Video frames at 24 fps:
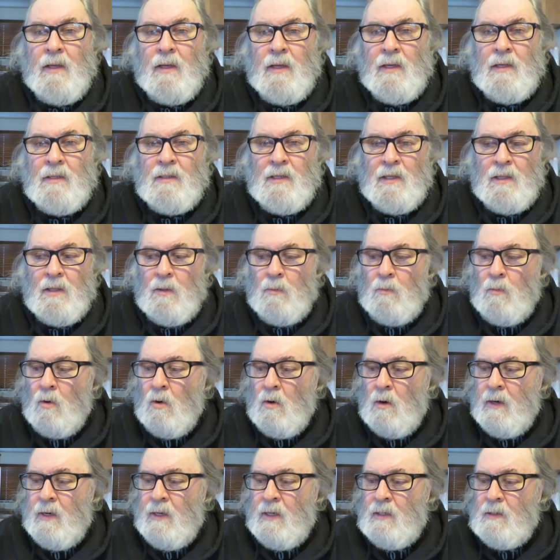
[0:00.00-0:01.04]
is in the
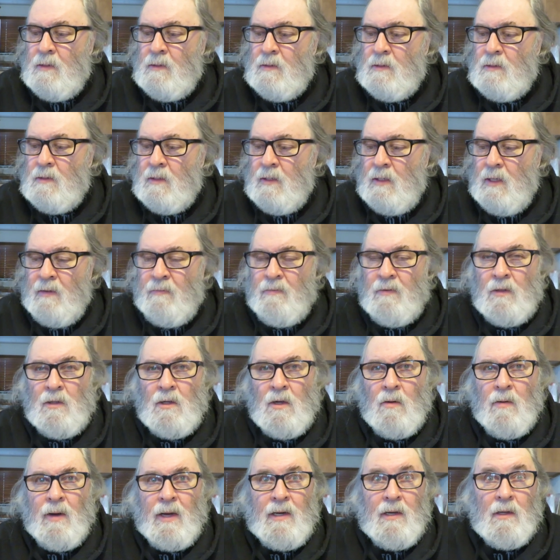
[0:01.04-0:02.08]
mornings, even
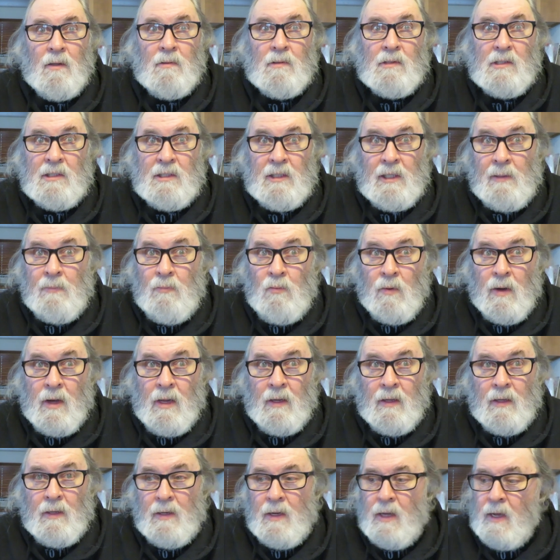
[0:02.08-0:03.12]
though I don't sleep
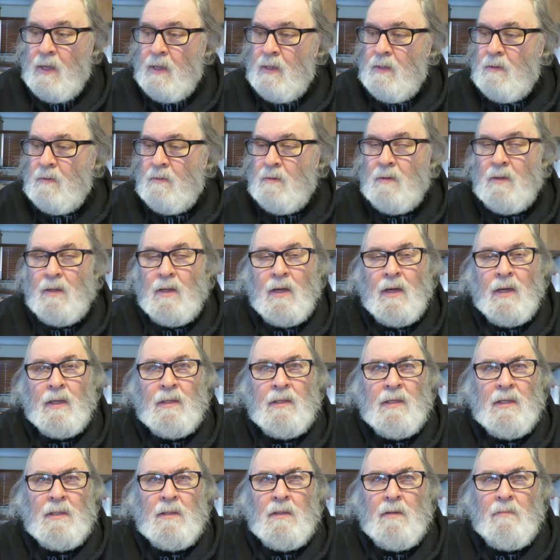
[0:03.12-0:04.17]
well at night. I
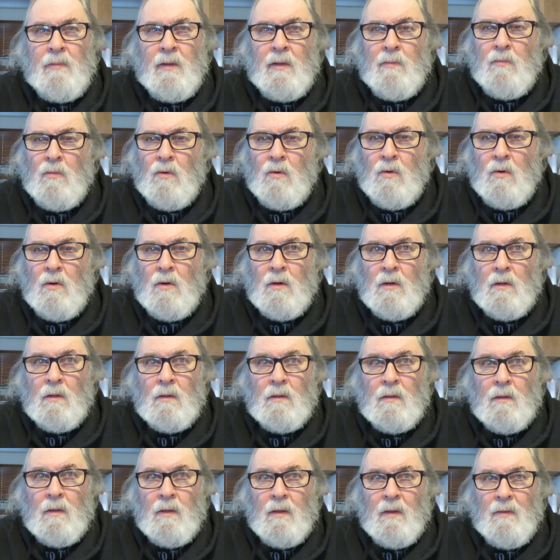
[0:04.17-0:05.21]
tend to be
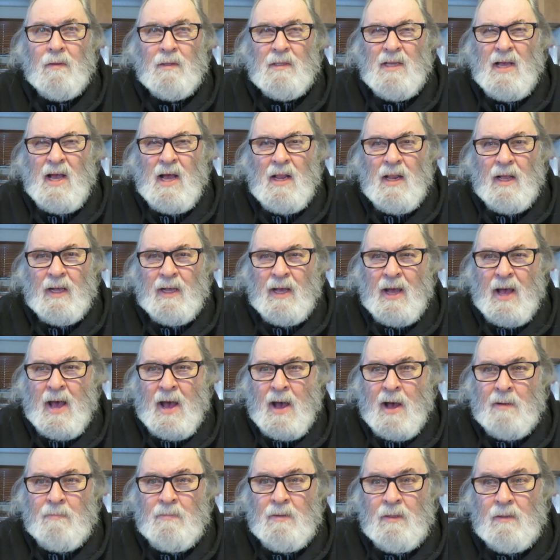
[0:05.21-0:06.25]
more, it's kind of like a
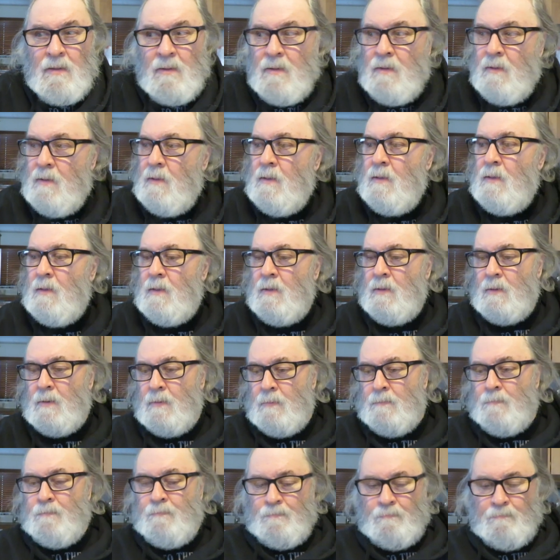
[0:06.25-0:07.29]
habit.
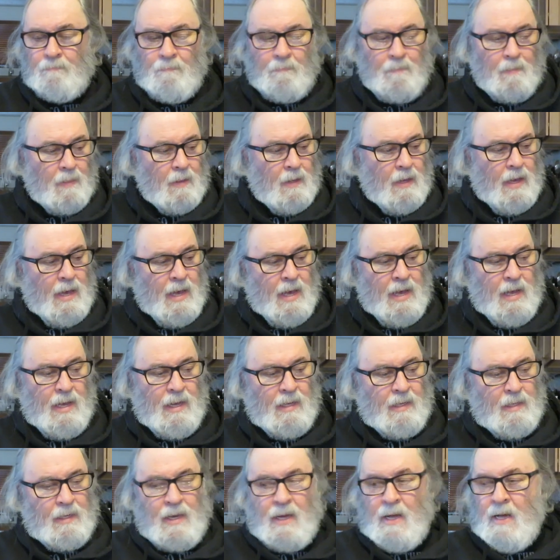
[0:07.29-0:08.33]

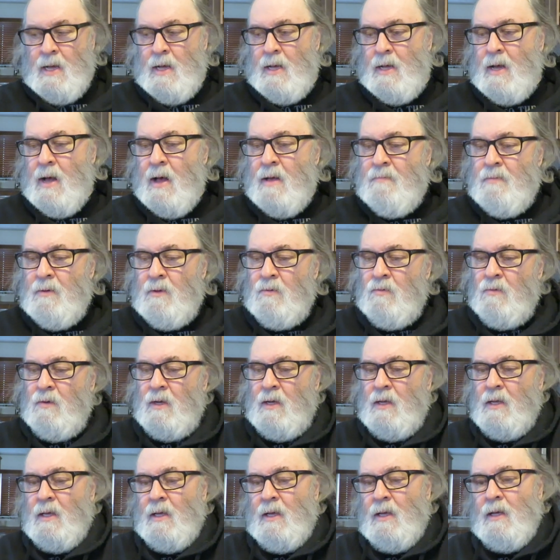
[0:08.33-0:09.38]
And uh, I've been
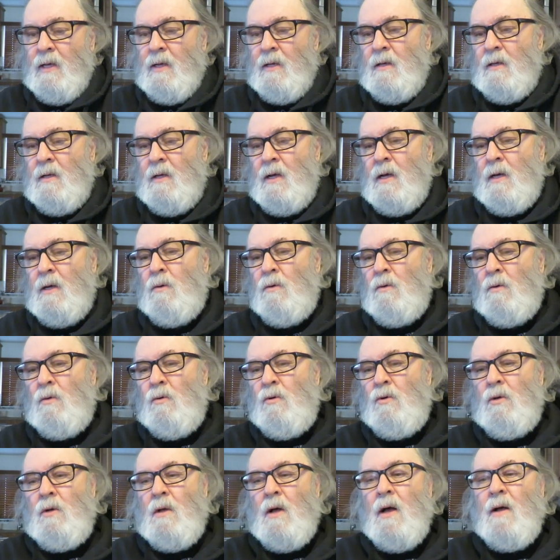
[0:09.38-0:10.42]
reading uh,
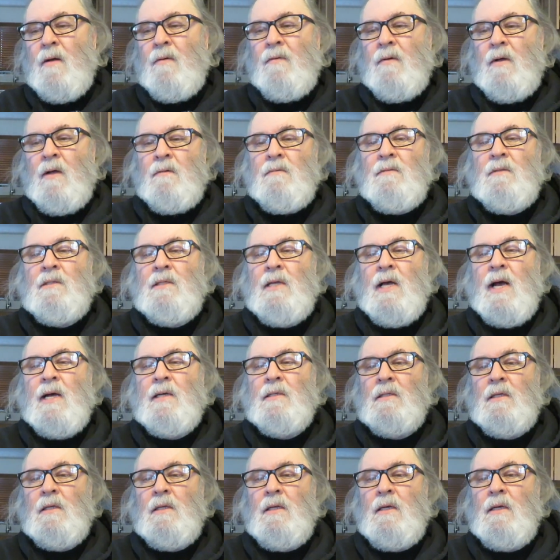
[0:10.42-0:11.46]
of
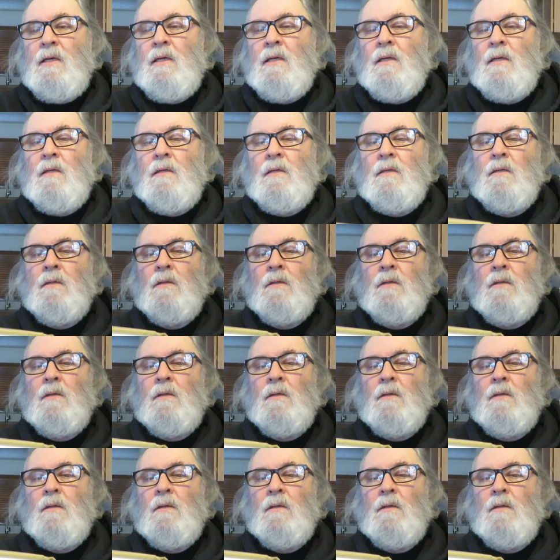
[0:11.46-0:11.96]
Saxony,